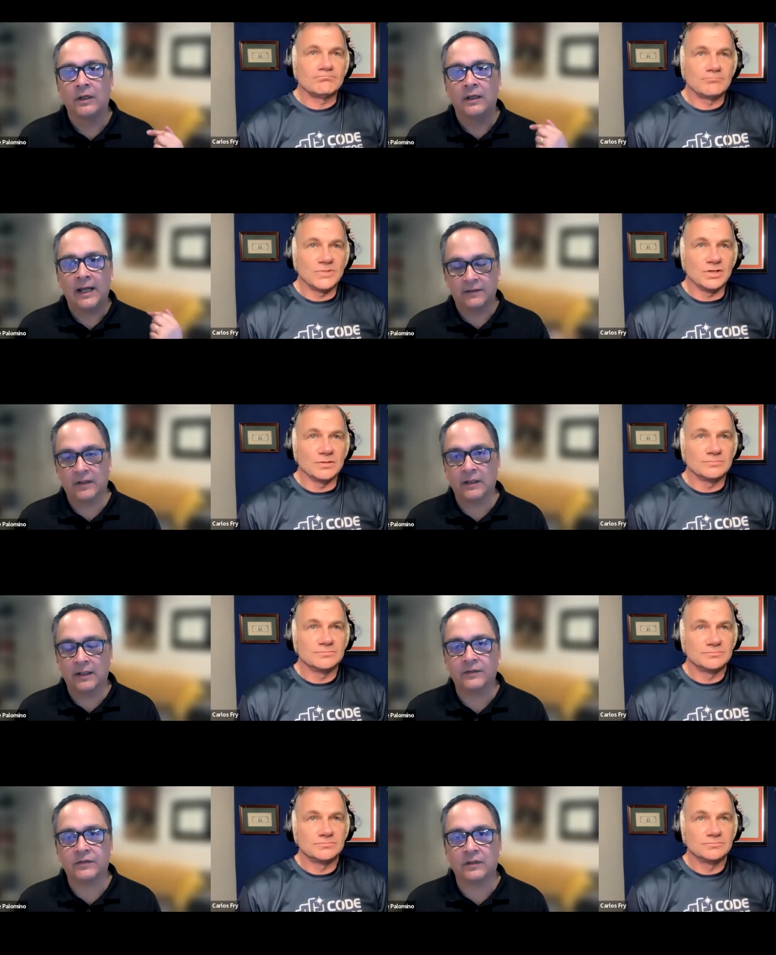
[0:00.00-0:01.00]
Speaker 1: As they
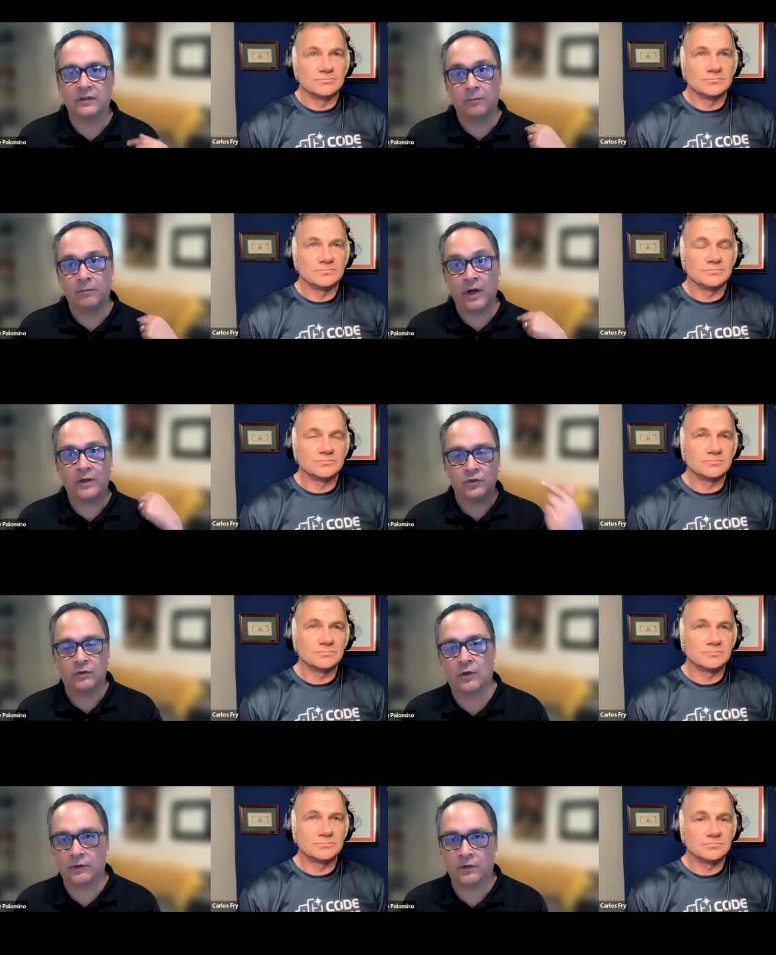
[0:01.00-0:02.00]
listen and say, boy, I should
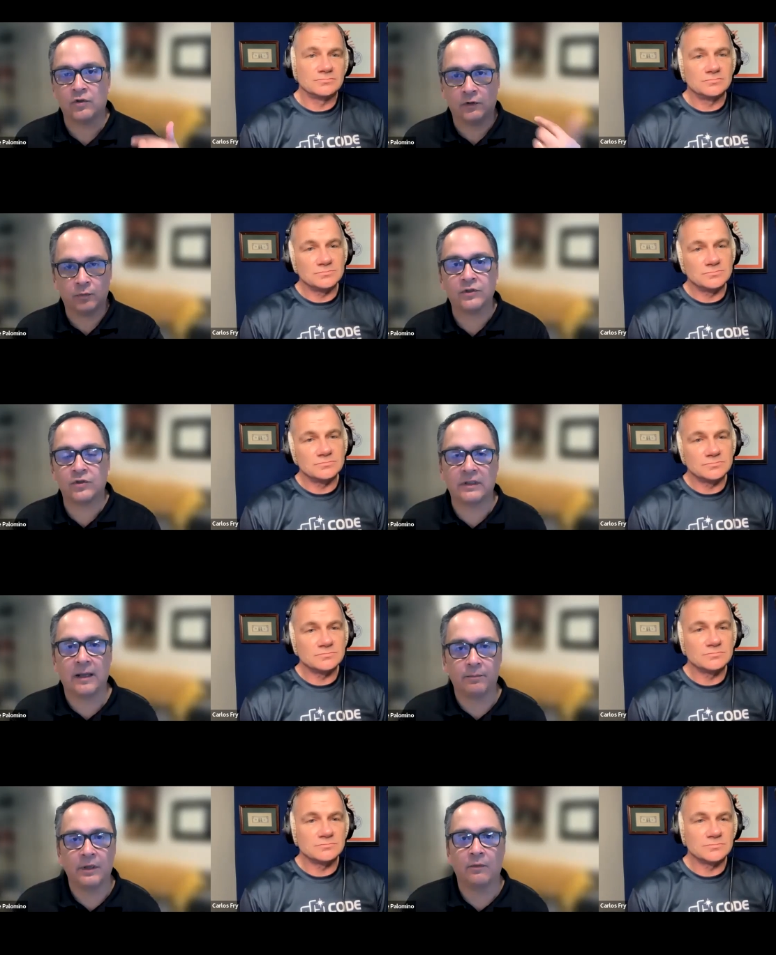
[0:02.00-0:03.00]
talk to Charles. What should
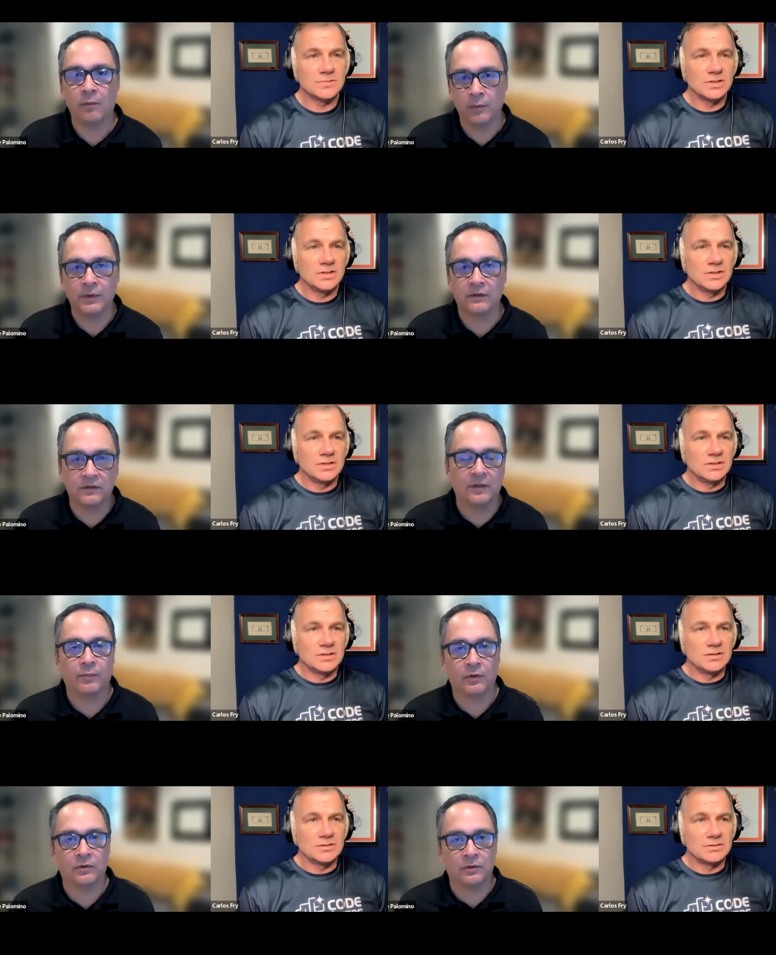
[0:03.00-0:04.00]
that be? What would be a
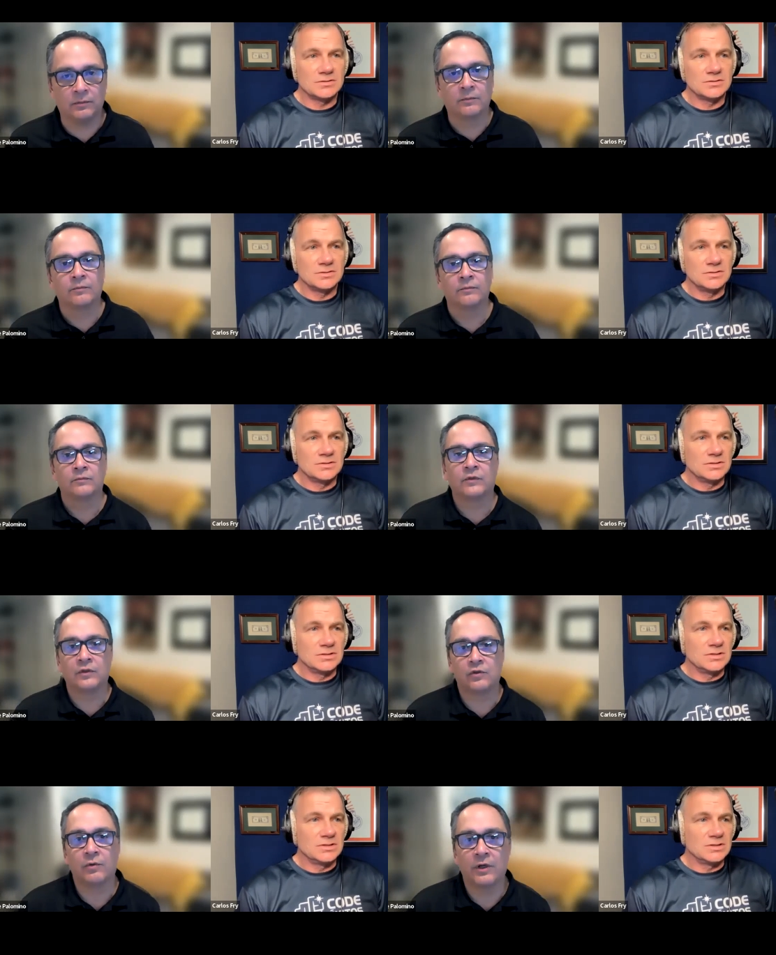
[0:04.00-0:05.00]
typical
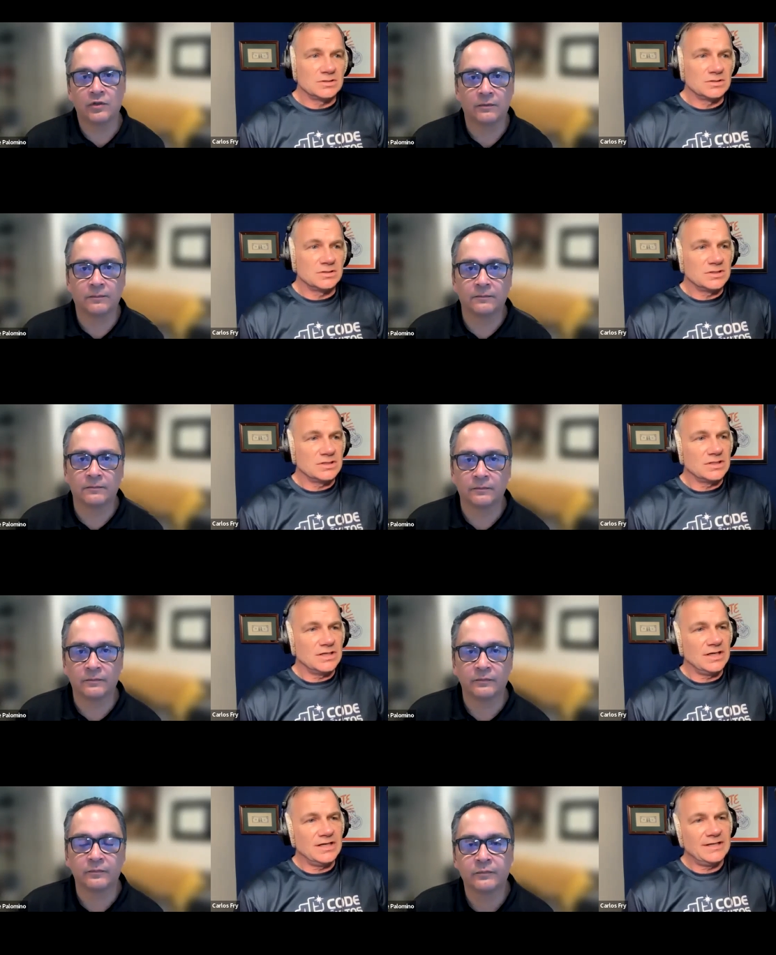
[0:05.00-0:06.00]
situation?
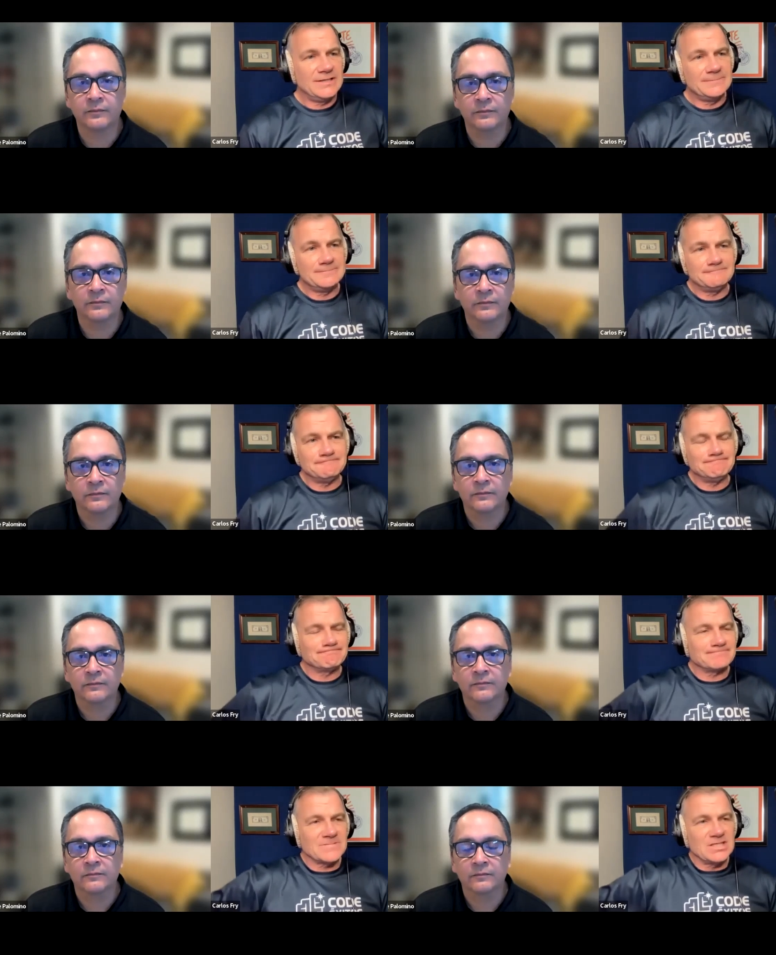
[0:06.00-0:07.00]

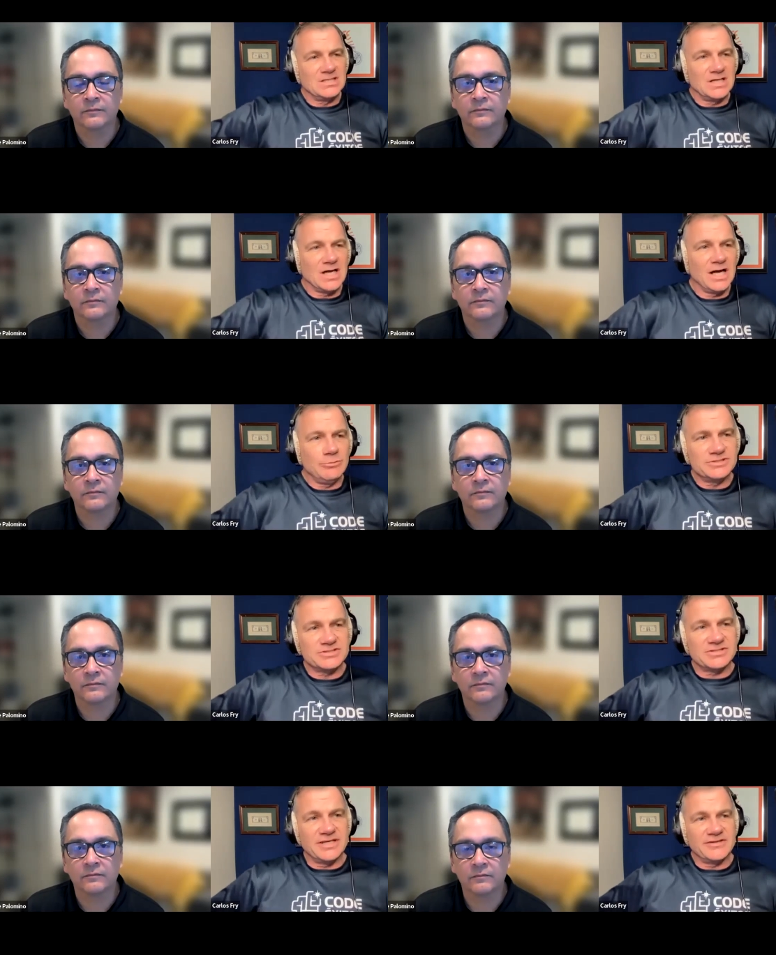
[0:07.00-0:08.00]
Speaker 2: I would
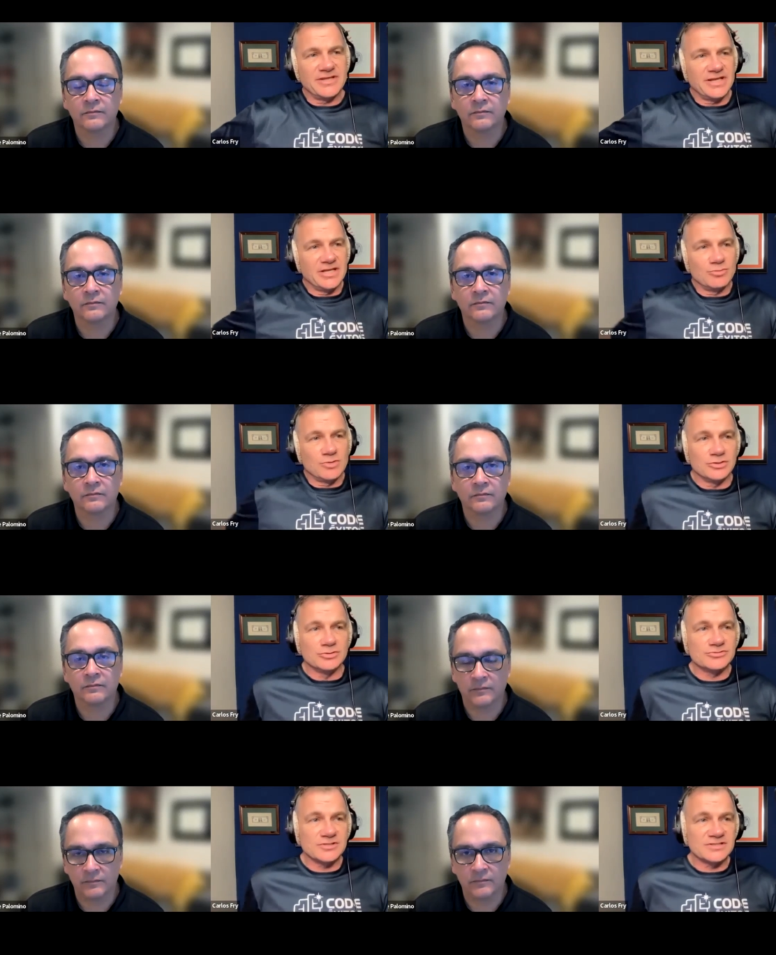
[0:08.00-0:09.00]
say that anyone
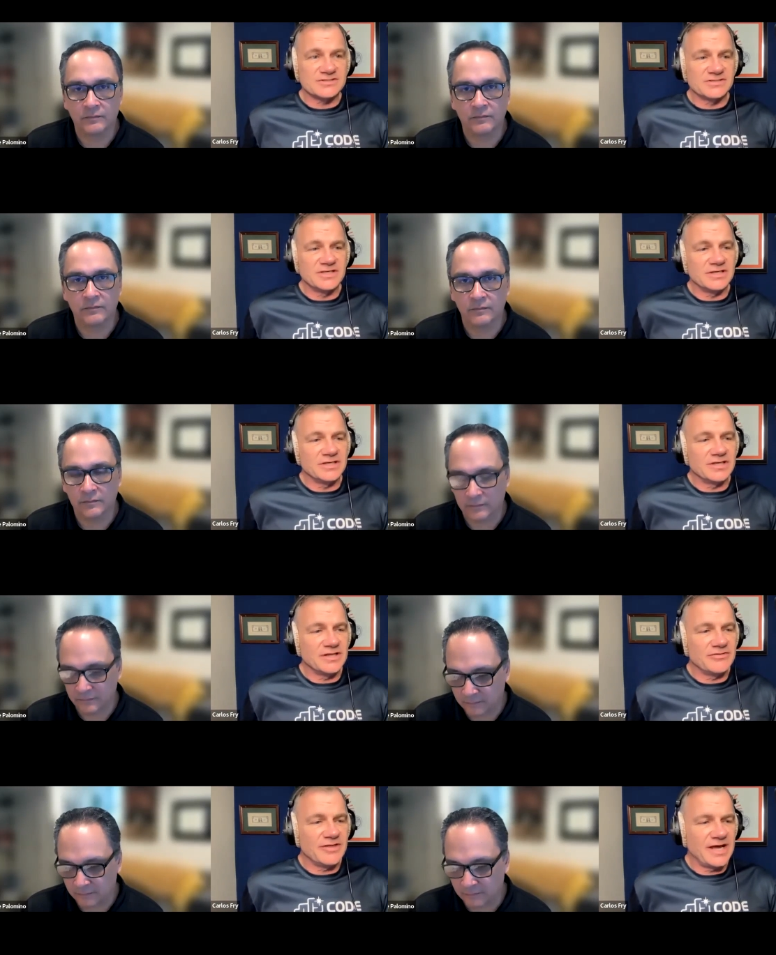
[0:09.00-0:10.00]
who's listening
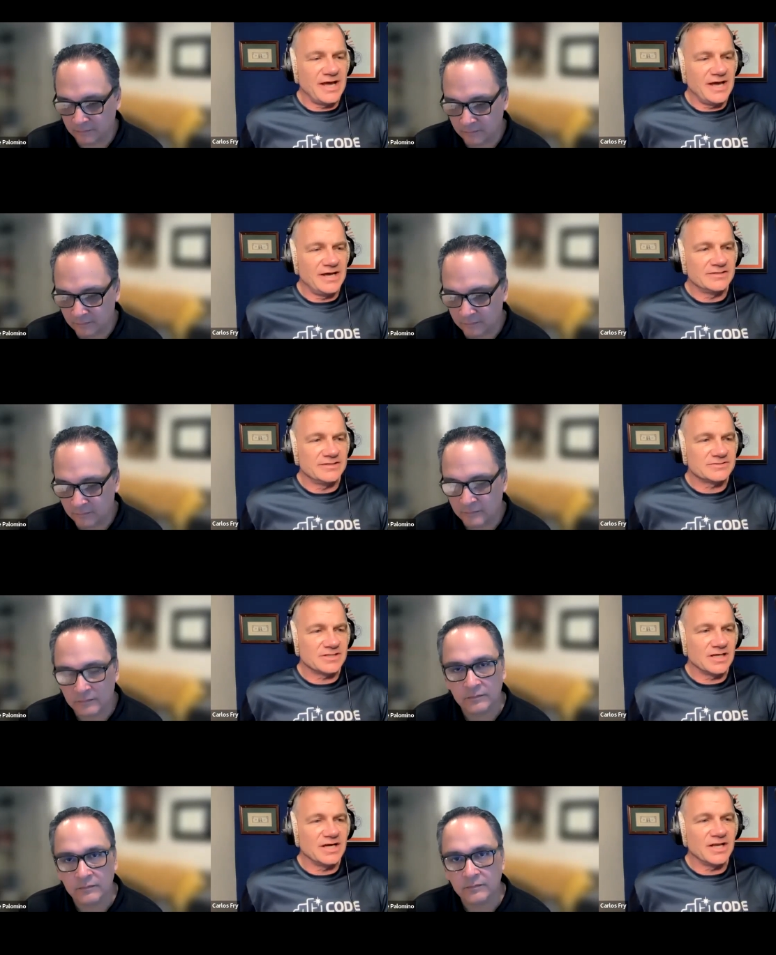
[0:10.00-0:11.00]
that has an